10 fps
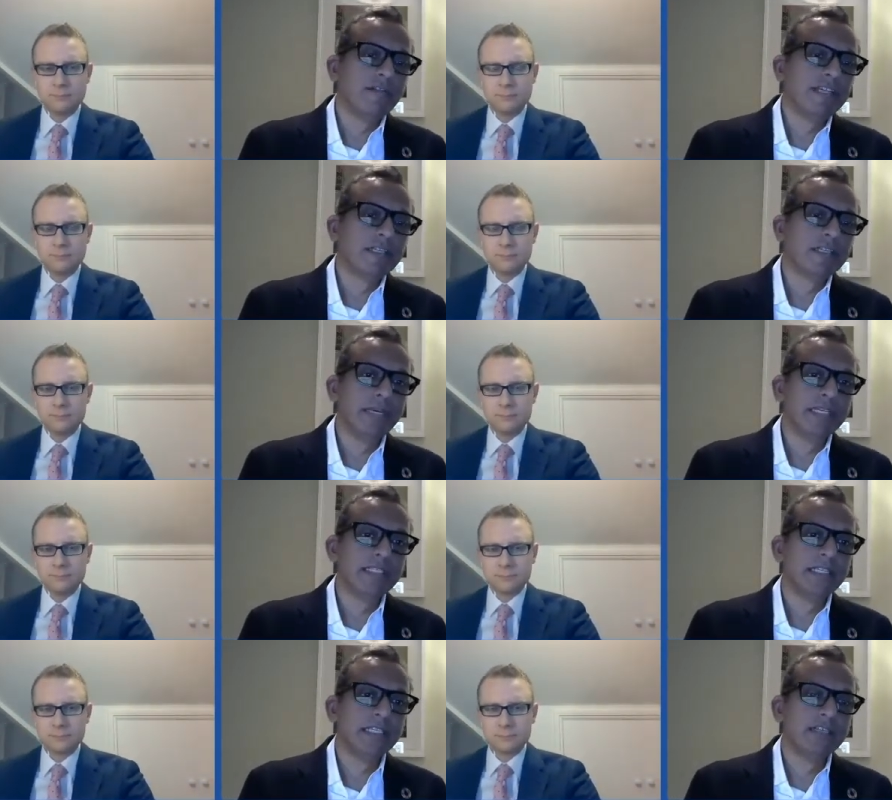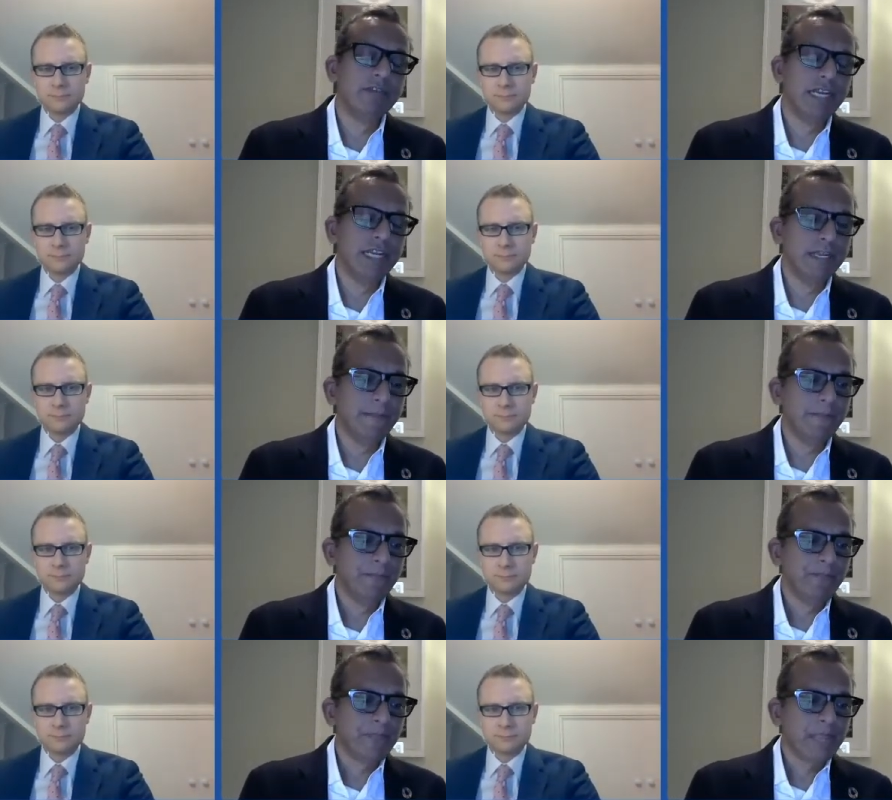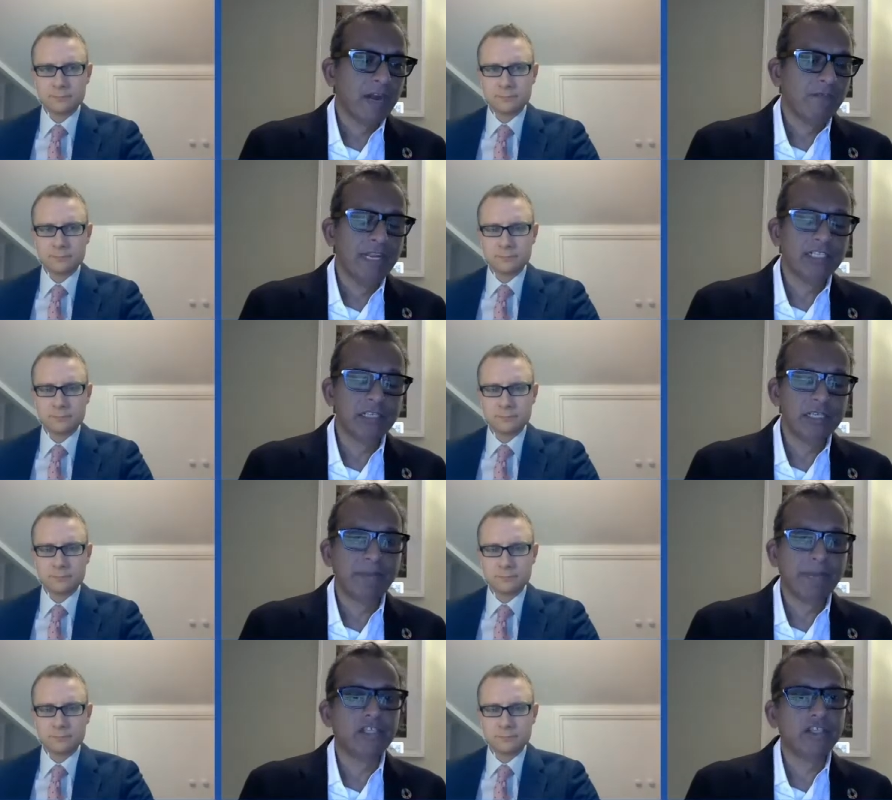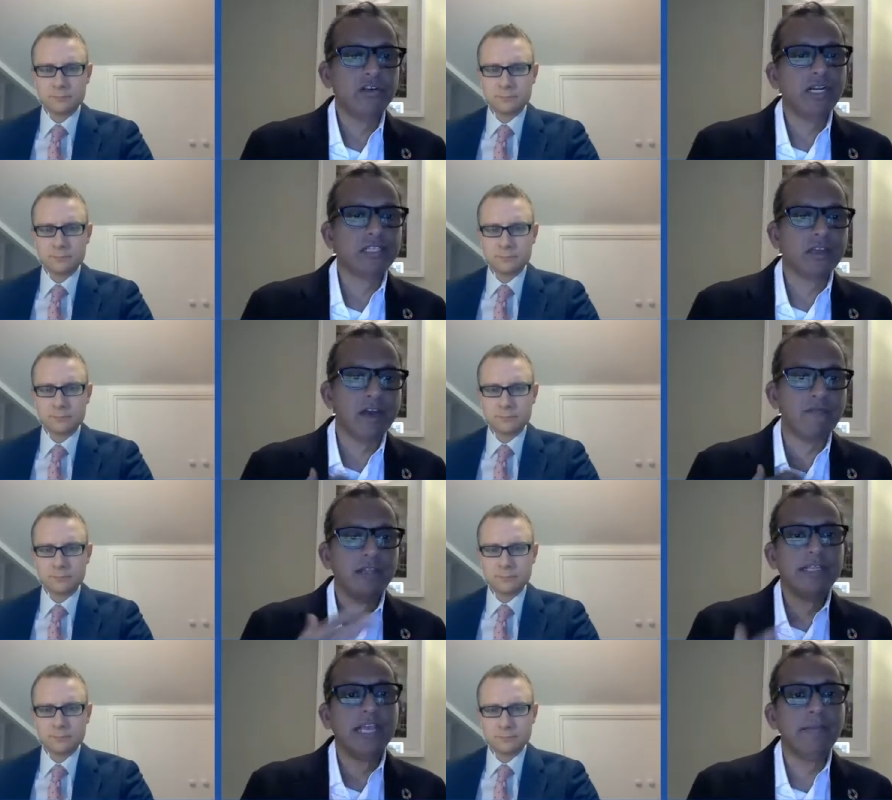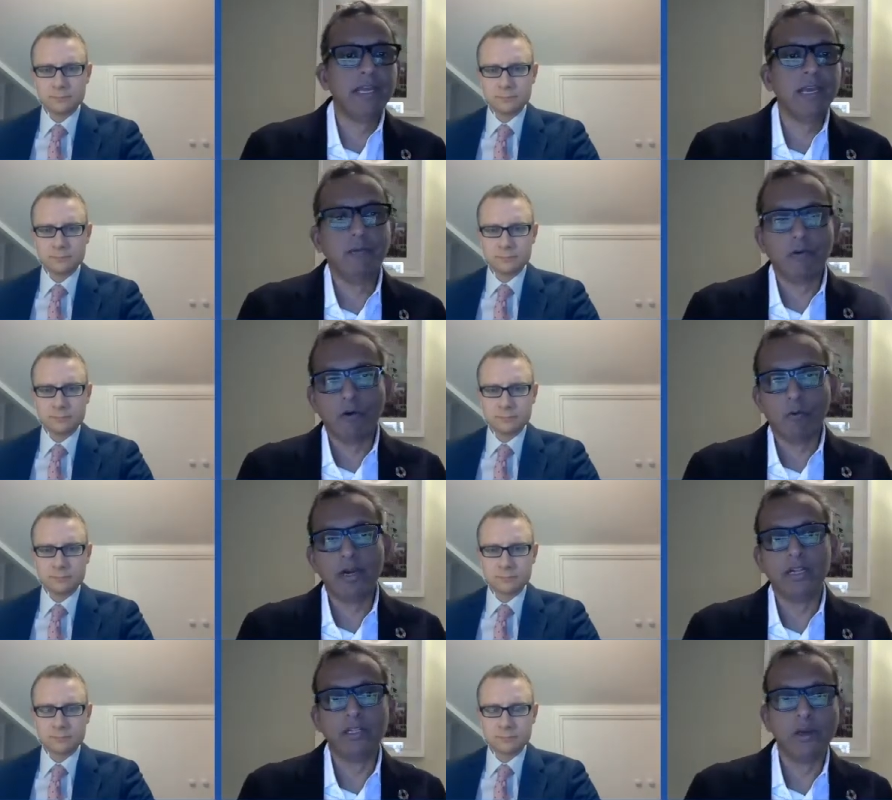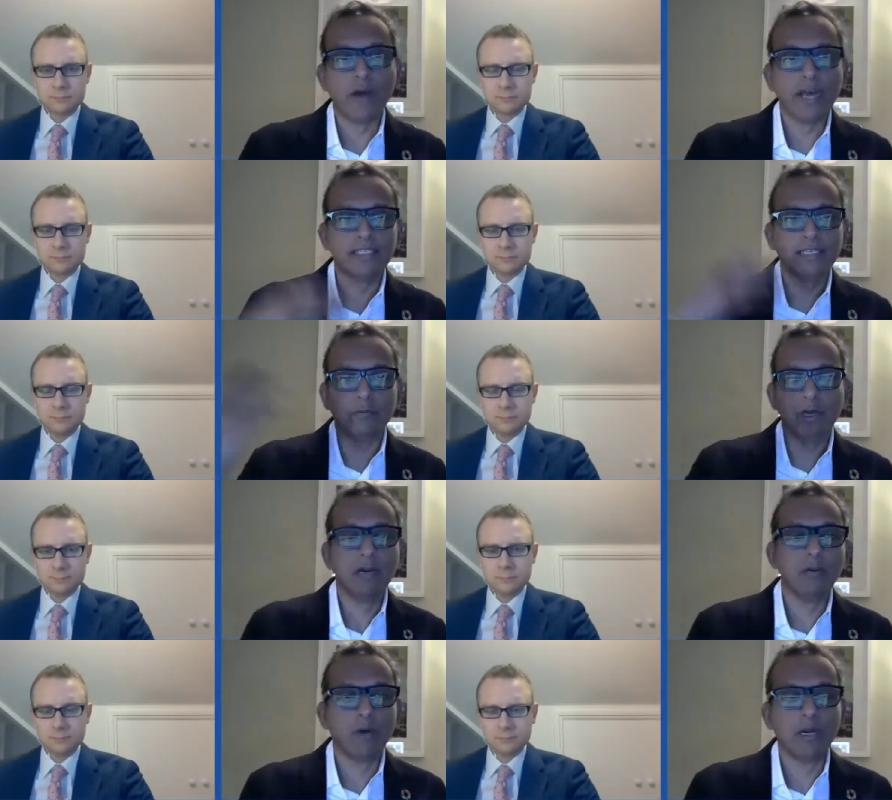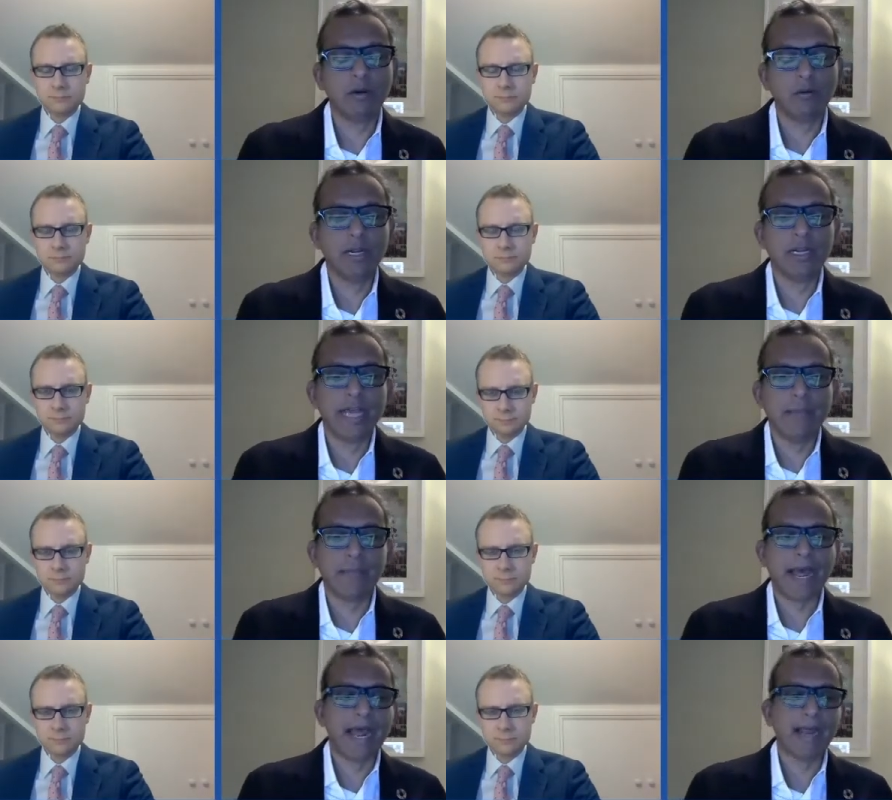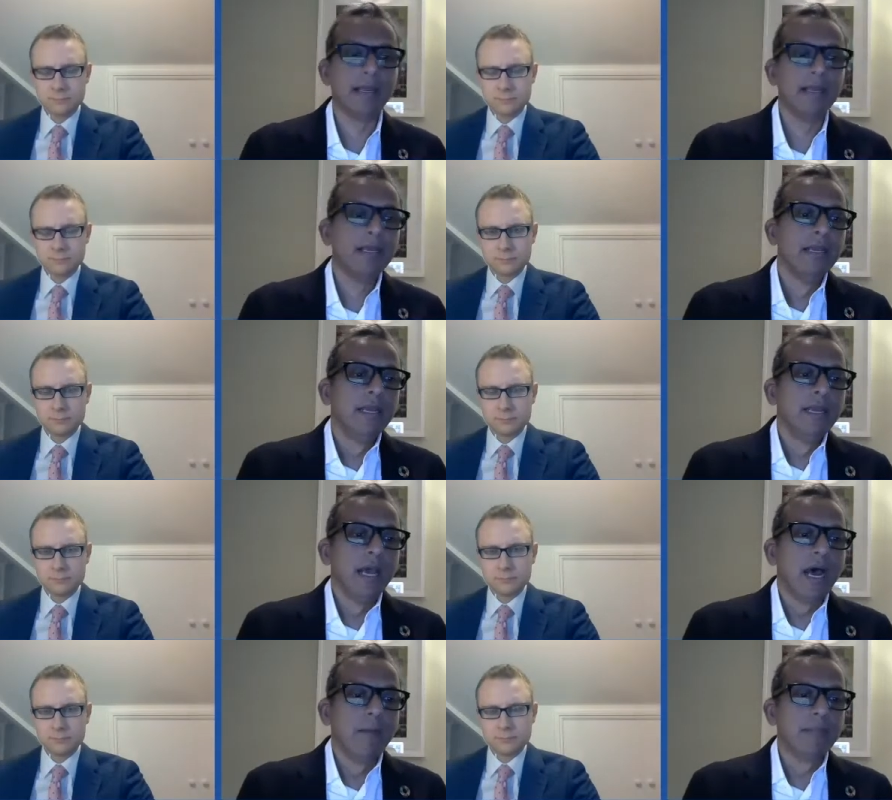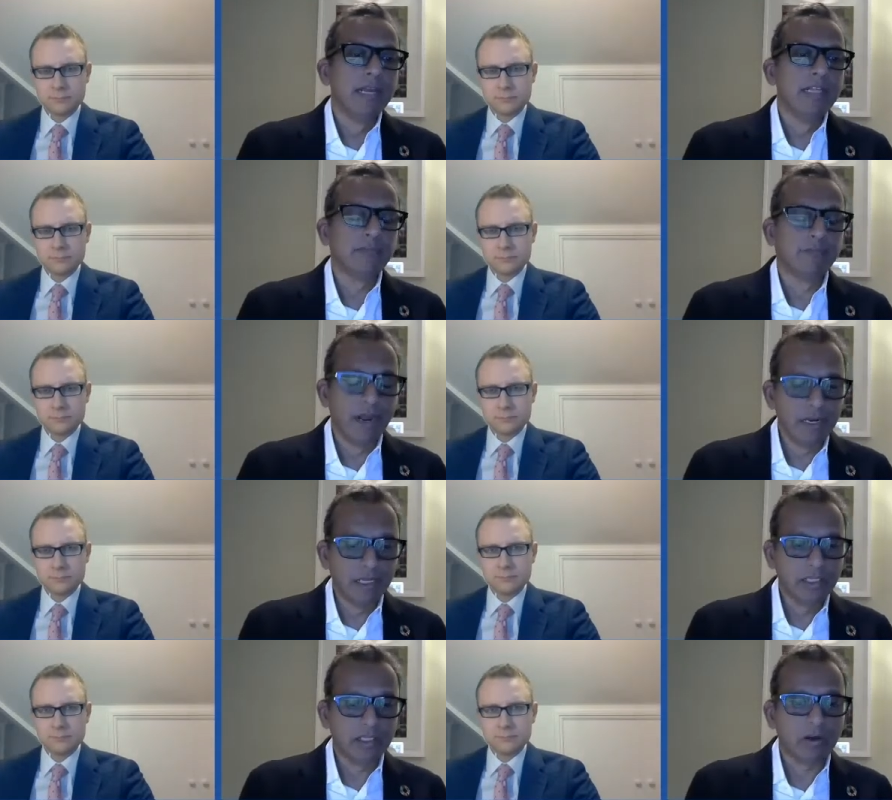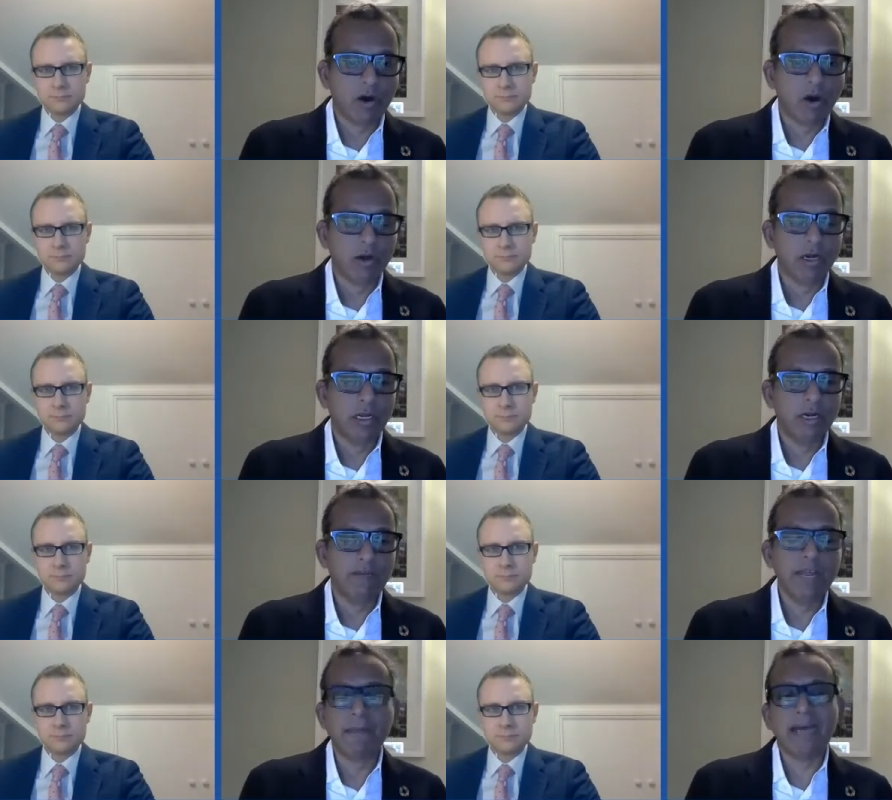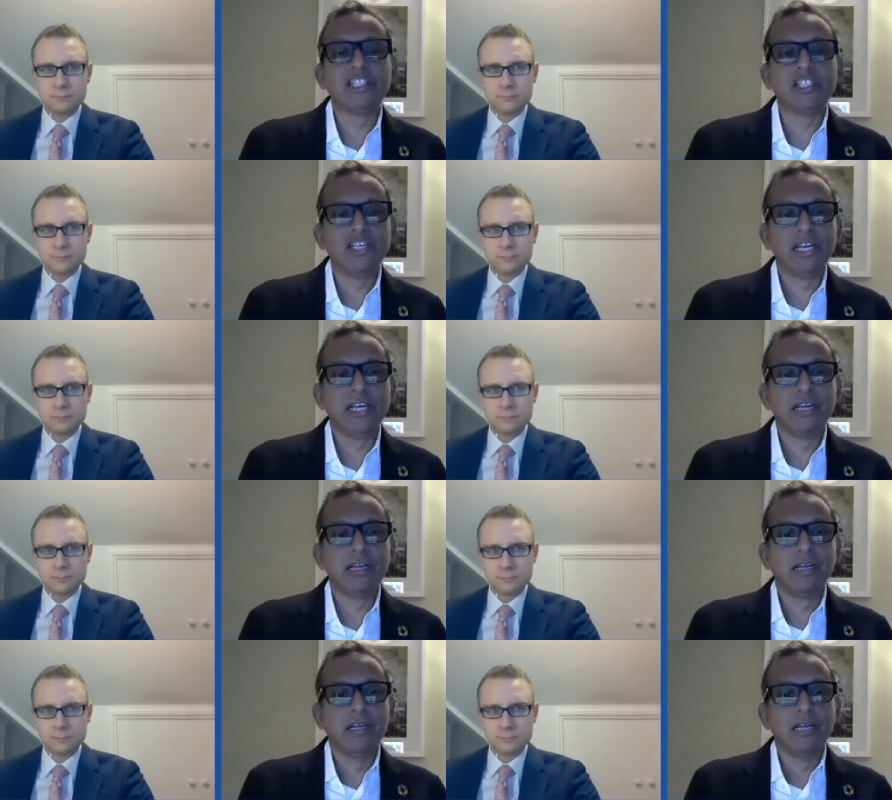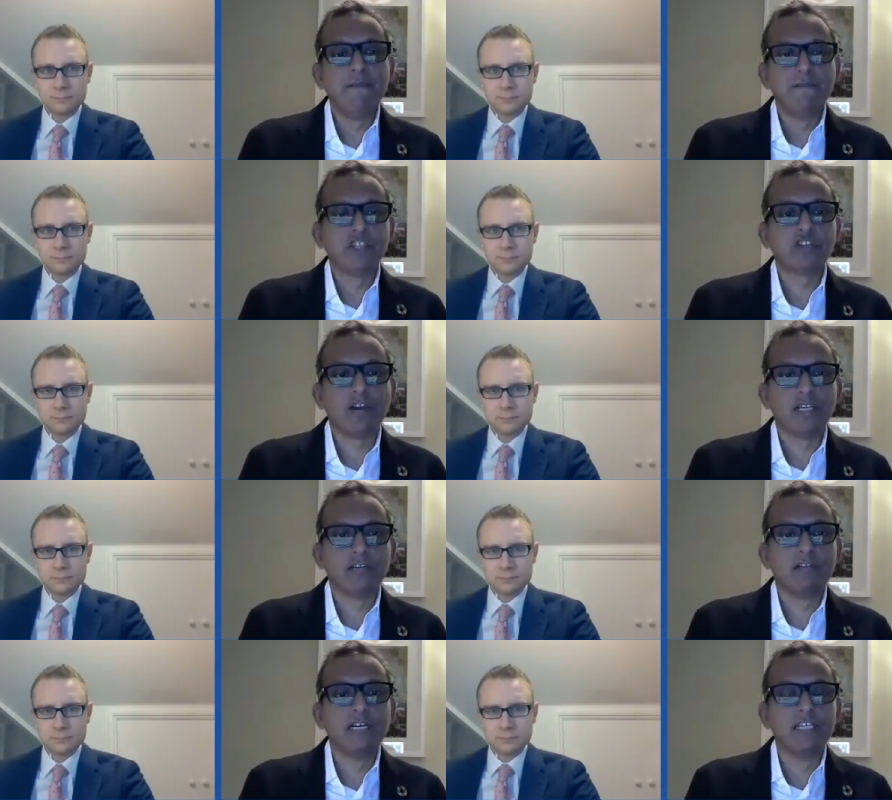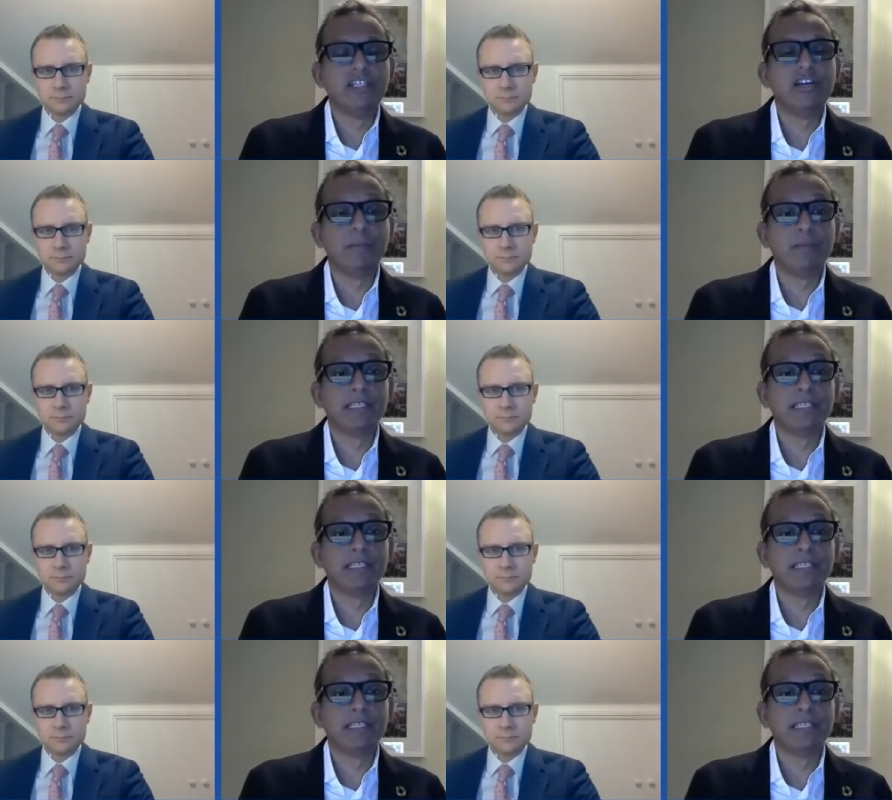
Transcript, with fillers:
Speaker 1: Innovation Business is really a regionally based unit. So I run the MEA, we've got one in the US and one in APAC, that is focused on reimagining infrastructure and engineering